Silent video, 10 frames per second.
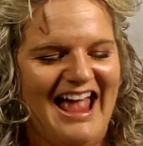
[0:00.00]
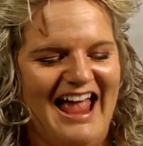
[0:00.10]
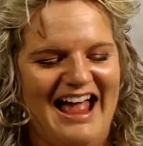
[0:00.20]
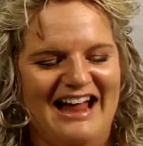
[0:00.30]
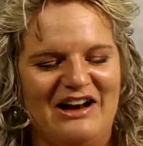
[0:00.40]

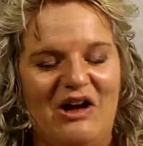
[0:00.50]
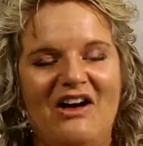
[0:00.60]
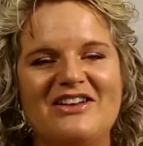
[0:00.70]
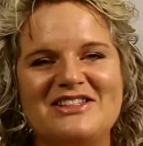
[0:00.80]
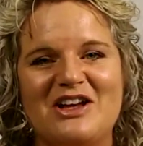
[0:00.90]
And
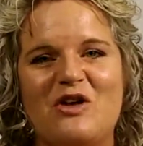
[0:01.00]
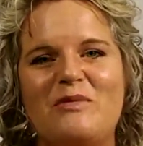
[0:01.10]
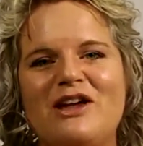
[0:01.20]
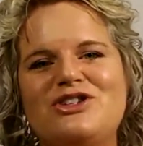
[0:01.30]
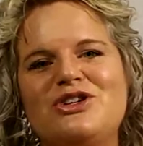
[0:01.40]
also
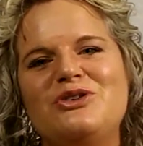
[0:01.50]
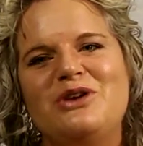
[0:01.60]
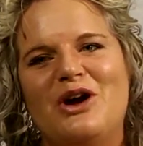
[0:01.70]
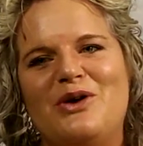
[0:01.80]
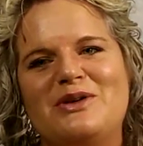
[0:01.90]
make sure you
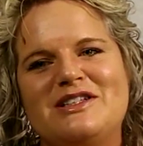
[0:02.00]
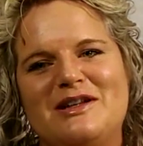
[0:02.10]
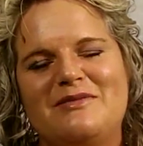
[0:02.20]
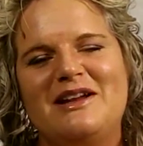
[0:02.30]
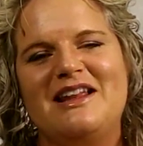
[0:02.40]
go with
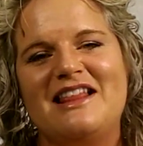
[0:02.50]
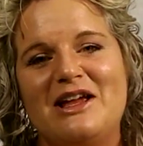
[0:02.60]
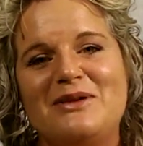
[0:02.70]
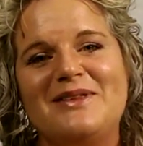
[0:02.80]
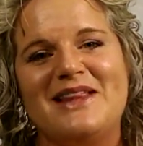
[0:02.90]
somebody that
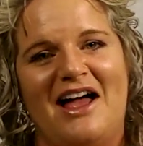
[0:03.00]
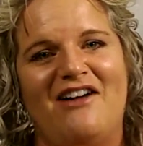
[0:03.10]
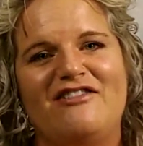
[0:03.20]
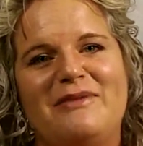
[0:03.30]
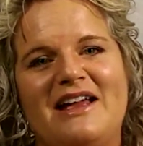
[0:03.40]
you
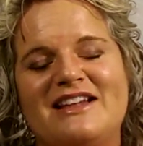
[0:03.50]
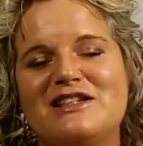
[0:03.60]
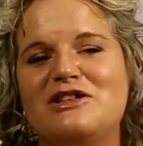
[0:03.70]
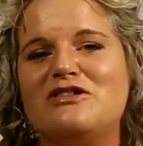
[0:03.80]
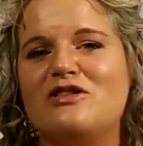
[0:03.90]
love because
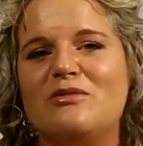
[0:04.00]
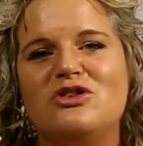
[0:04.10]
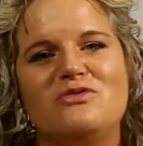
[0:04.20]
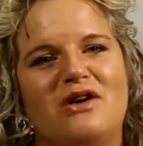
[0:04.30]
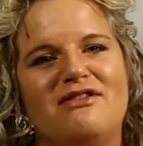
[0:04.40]
it's so
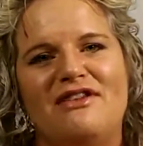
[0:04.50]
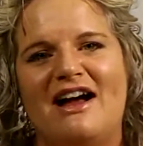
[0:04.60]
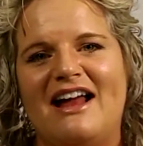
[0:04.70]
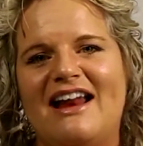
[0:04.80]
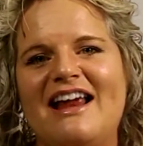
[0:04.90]
much more
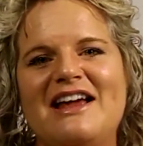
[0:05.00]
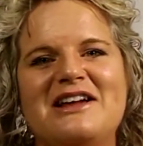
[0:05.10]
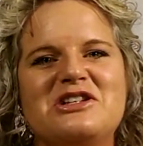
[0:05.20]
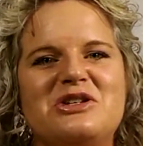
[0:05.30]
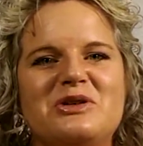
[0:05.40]
fun
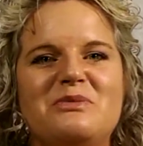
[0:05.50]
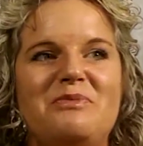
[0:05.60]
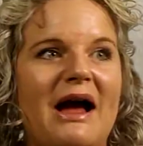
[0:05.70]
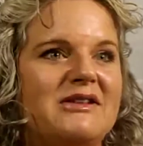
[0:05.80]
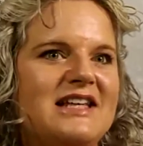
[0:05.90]
to
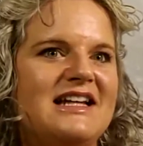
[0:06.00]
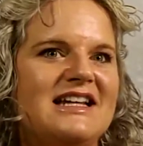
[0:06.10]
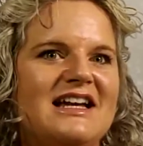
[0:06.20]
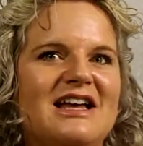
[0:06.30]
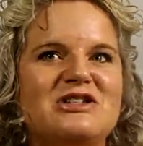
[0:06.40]
bounce
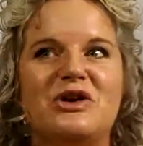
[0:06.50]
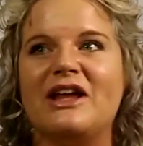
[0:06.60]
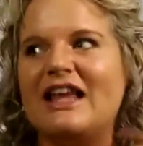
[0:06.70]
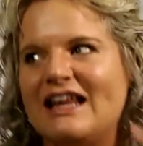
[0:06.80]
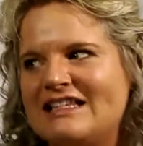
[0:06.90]
ideas or to
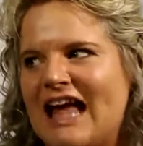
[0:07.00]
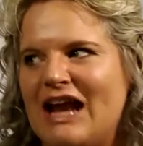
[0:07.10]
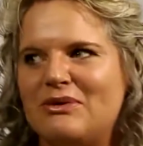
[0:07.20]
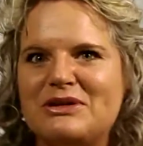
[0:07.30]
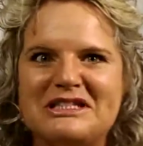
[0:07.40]
get
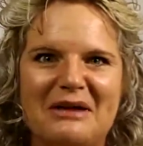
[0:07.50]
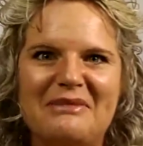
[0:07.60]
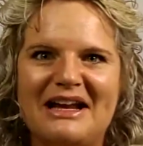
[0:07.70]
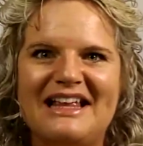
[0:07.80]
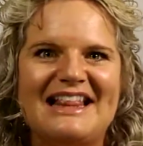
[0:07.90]
excited with
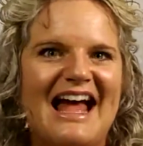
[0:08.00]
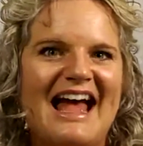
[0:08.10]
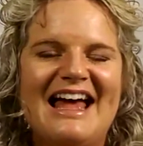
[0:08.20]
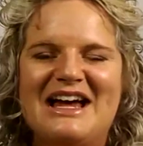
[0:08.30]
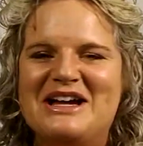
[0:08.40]
somebody
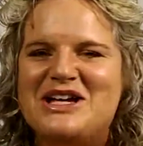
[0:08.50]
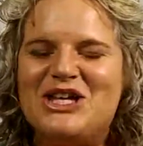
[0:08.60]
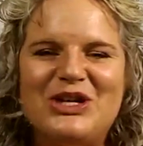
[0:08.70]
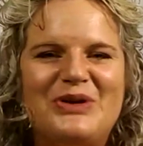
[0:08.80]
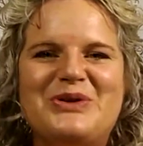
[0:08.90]
that
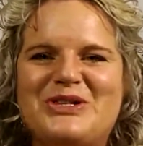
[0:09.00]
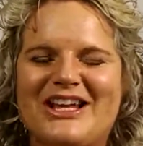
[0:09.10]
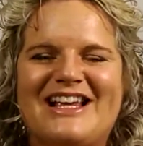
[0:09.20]
you